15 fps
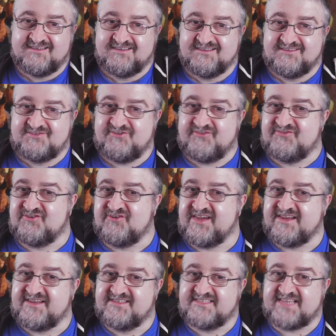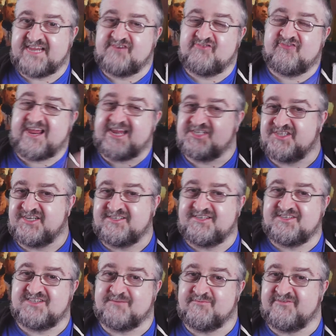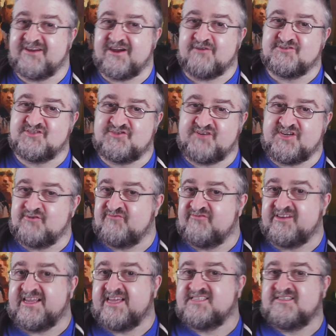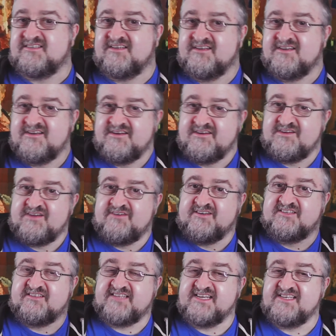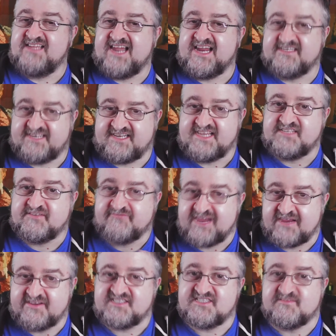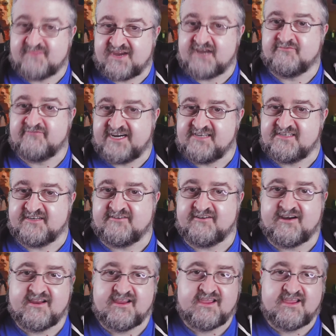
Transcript: So he sidetracks you into somewhere else so you don't realise you're in a delaying tactic. He's a very smart writer.